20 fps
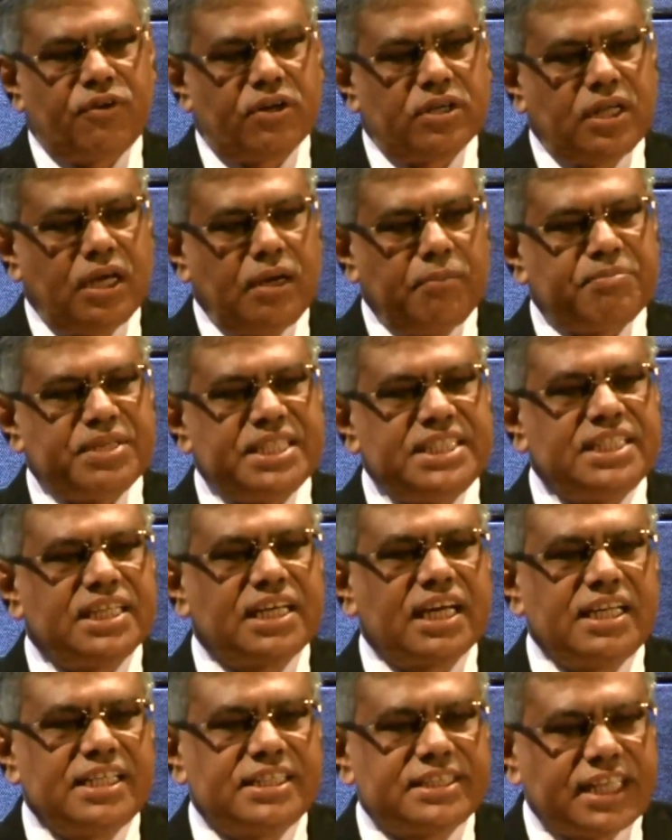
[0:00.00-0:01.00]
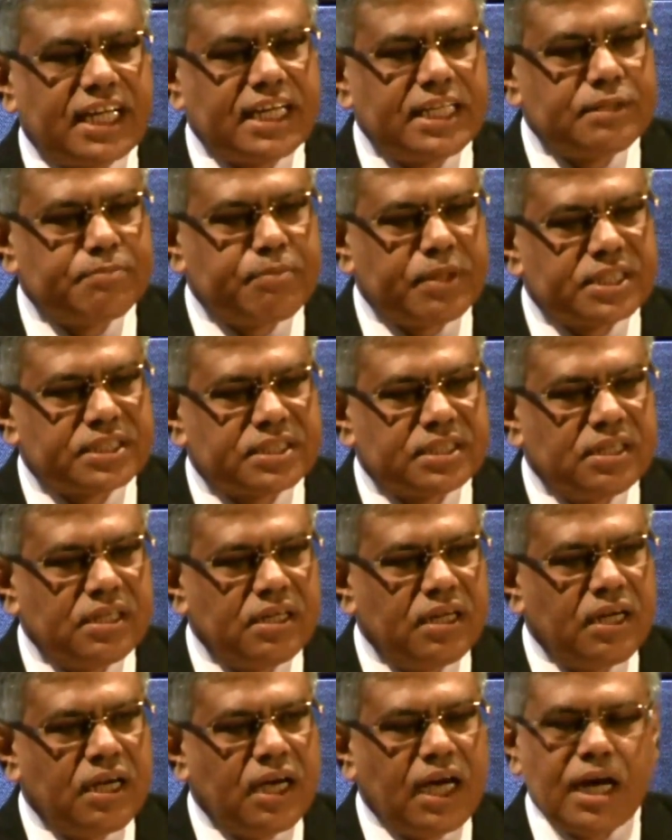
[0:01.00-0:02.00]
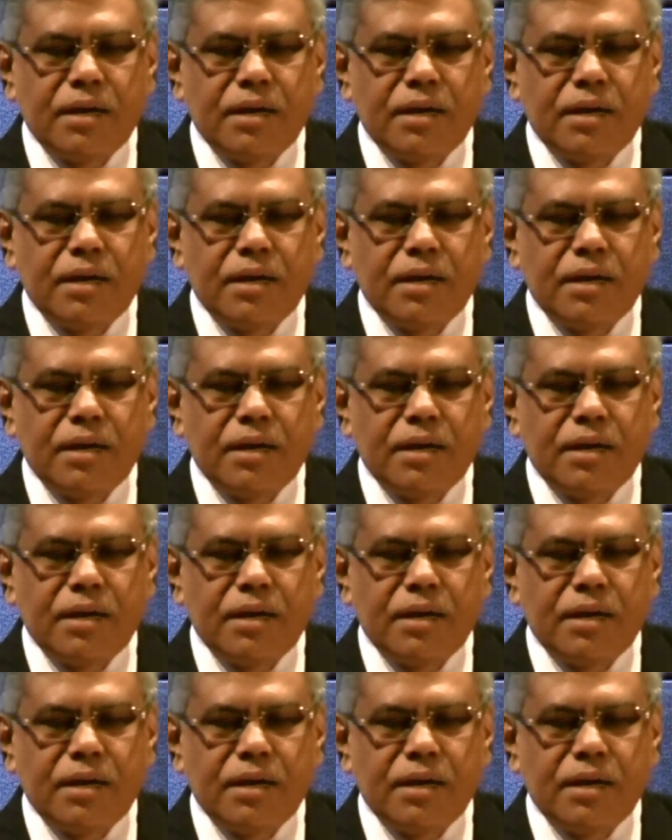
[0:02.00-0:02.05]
for the physically challenged person